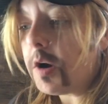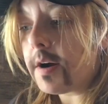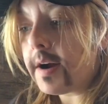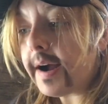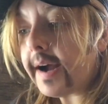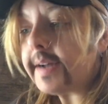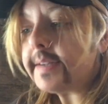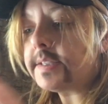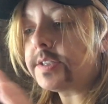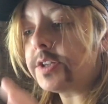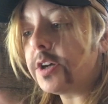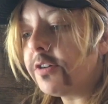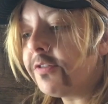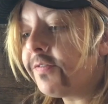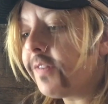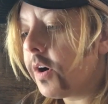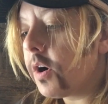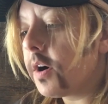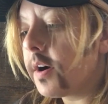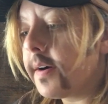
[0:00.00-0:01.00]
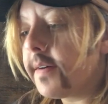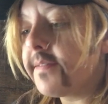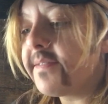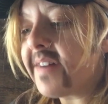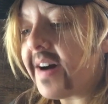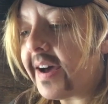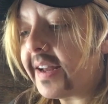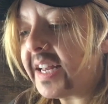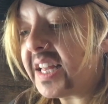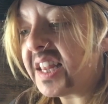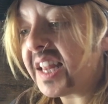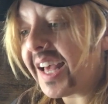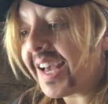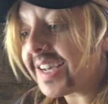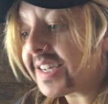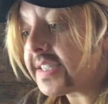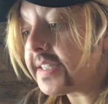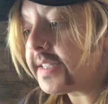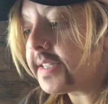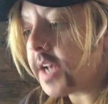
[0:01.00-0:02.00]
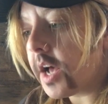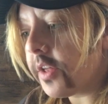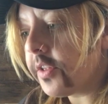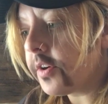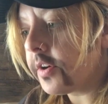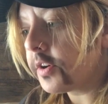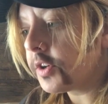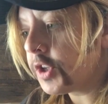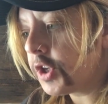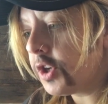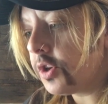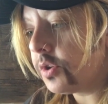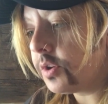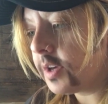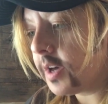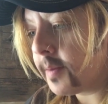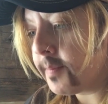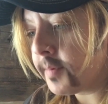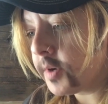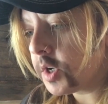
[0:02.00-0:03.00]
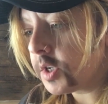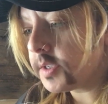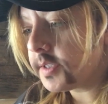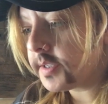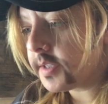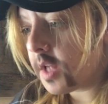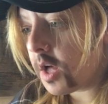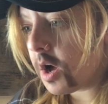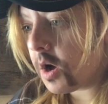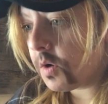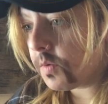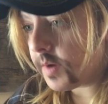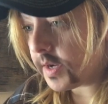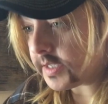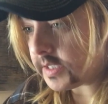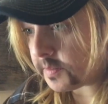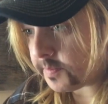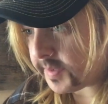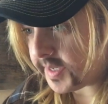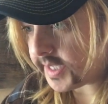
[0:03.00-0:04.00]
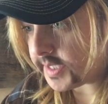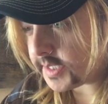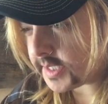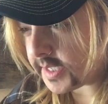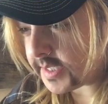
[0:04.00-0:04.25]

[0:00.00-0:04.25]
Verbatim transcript: Alright, so far I'm finding like southern cucumber slaw recipes.